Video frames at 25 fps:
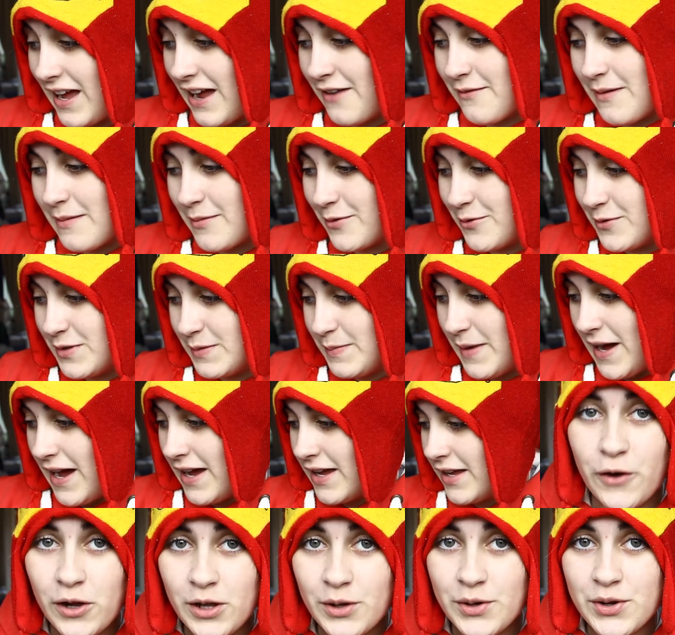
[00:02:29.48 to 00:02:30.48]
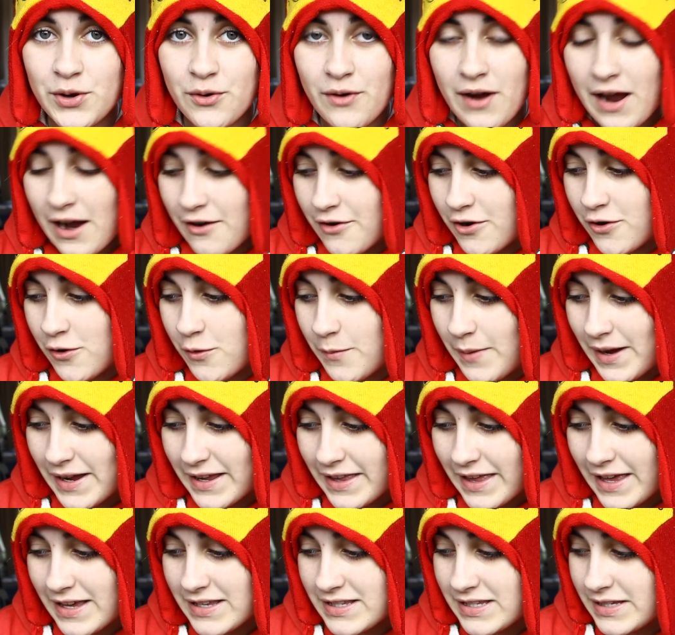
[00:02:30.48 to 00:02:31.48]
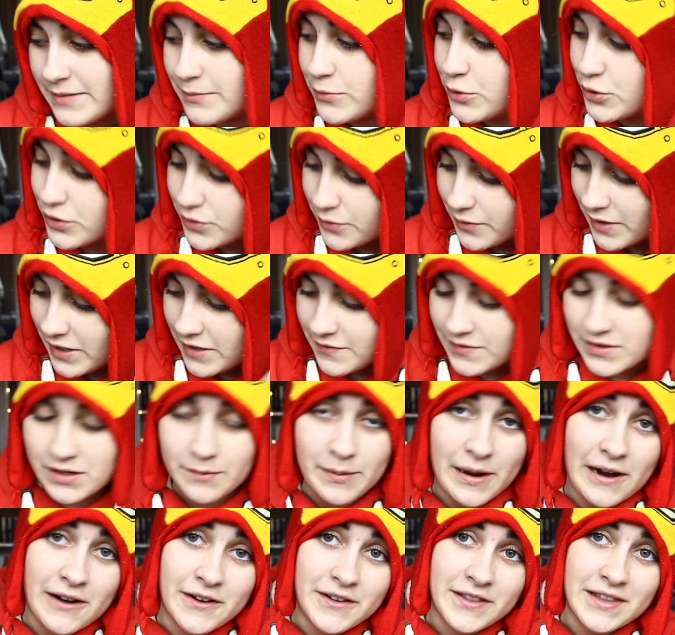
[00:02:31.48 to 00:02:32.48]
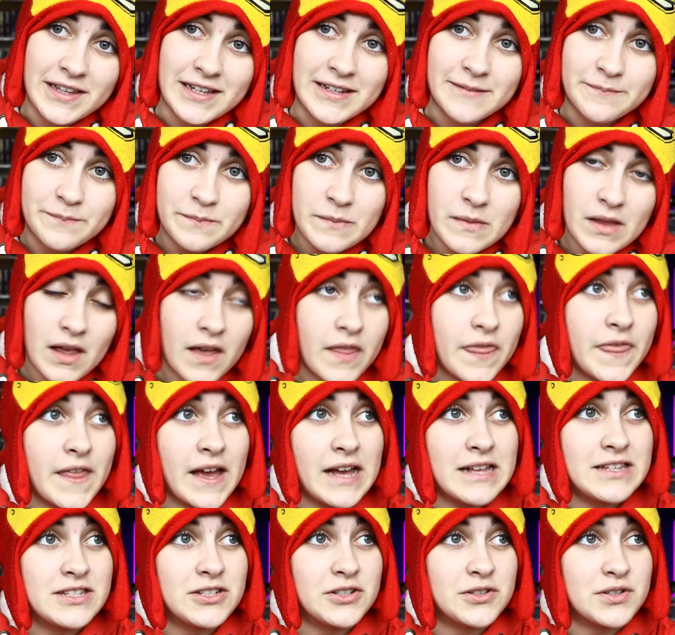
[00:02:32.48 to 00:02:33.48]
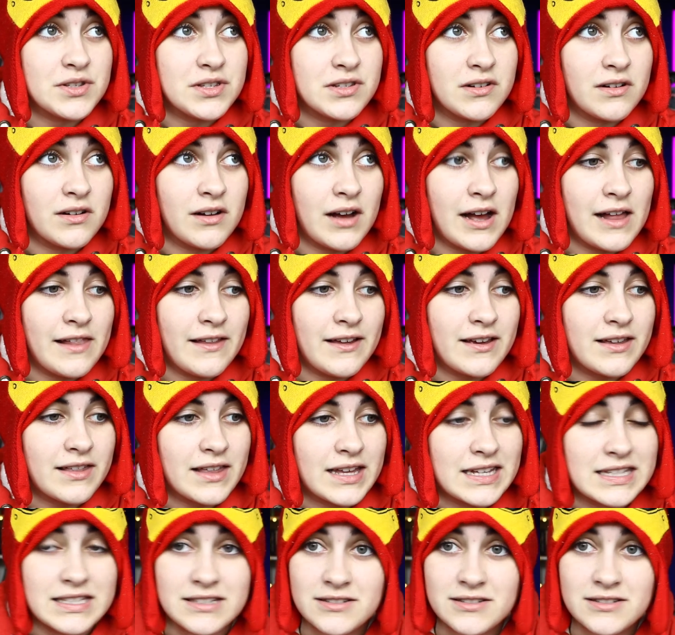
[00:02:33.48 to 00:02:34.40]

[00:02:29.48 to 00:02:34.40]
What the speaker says: remember who it's by. Follow Your Arrow by Casey Musgraves, apparently. That's a good song, I like that